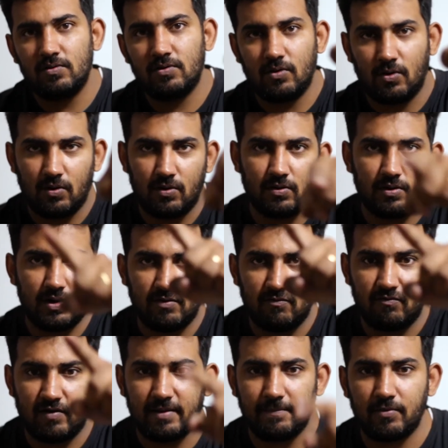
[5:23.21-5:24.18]
on a
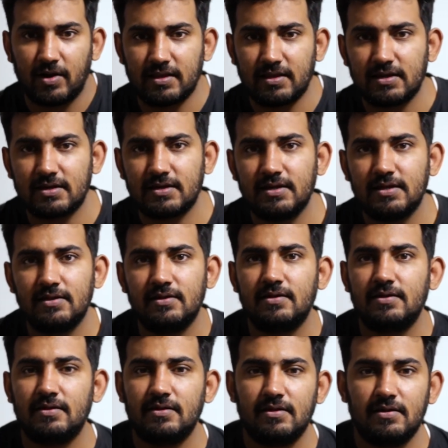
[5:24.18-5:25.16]
wide bracket.
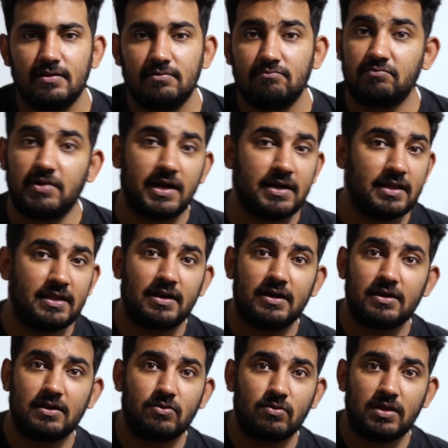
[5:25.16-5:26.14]
That you get
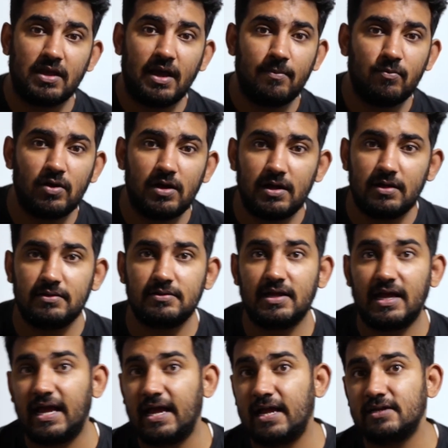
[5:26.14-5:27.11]
into camera,
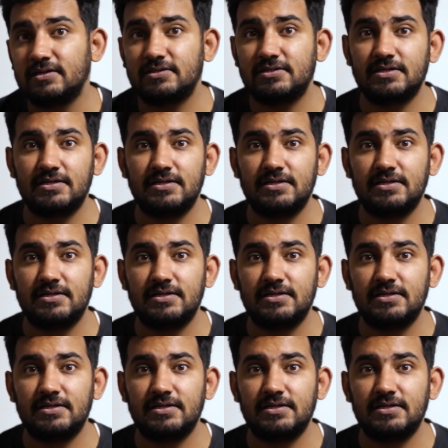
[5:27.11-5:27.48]
and